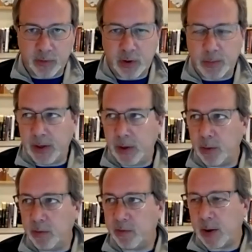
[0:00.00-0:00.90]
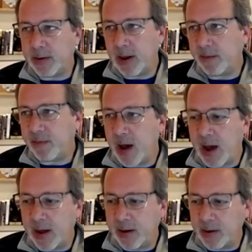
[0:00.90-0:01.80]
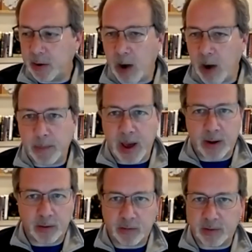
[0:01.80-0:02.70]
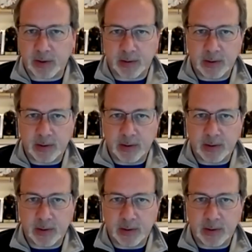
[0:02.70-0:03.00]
could be used to identify crime patterns in